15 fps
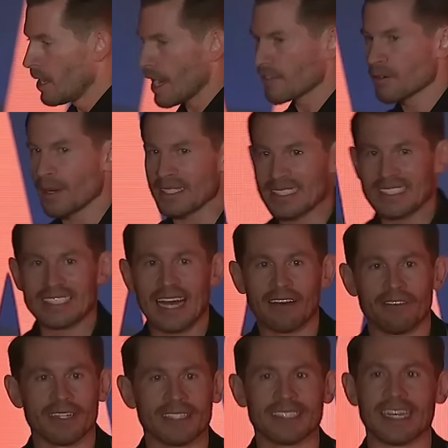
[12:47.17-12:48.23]
after about
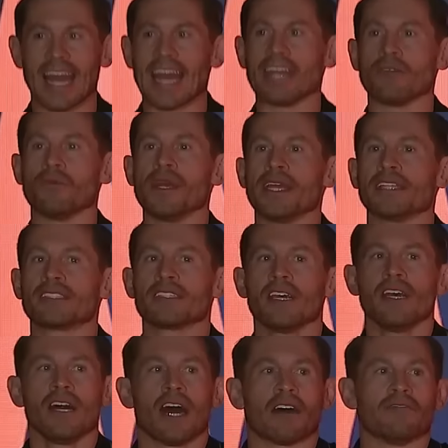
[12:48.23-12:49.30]
seven to eight weeks
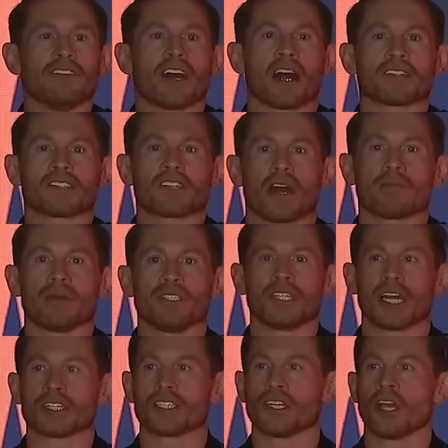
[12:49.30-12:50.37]
of nonstop
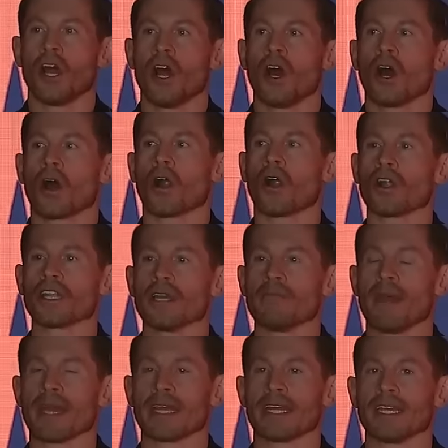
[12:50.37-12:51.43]
rejection, hardly
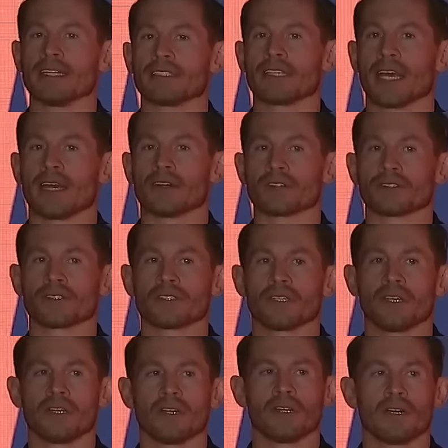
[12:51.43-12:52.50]
making any sales.
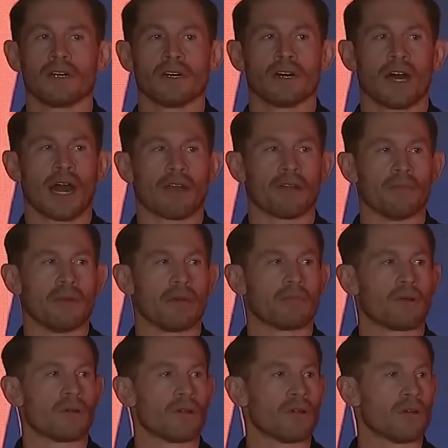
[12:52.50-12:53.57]
I
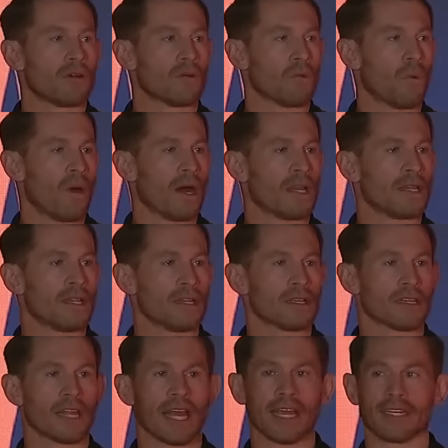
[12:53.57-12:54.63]
remember one
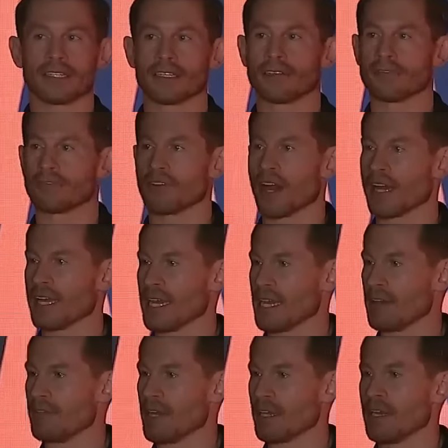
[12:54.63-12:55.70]
late Friday
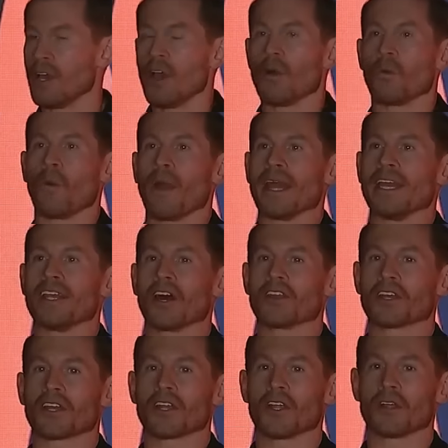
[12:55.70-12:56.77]
evening, waiting on the
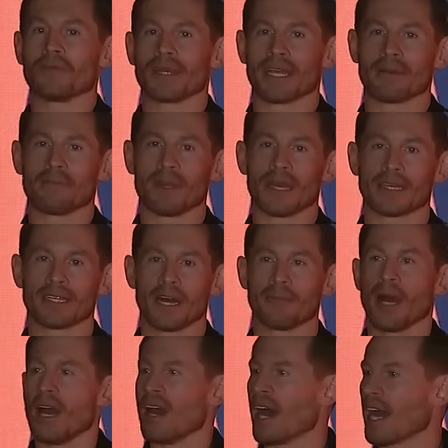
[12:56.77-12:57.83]
curb to get picked up.
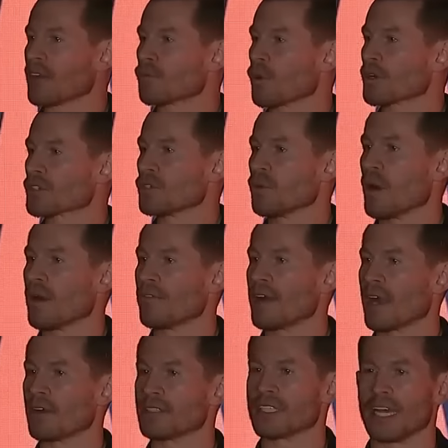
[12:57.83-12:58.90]
I'd worked twelve
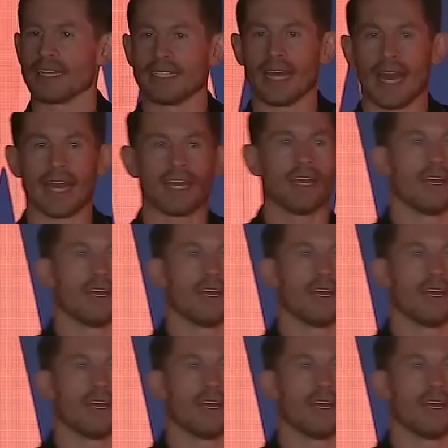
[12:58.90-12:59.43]
hours that day.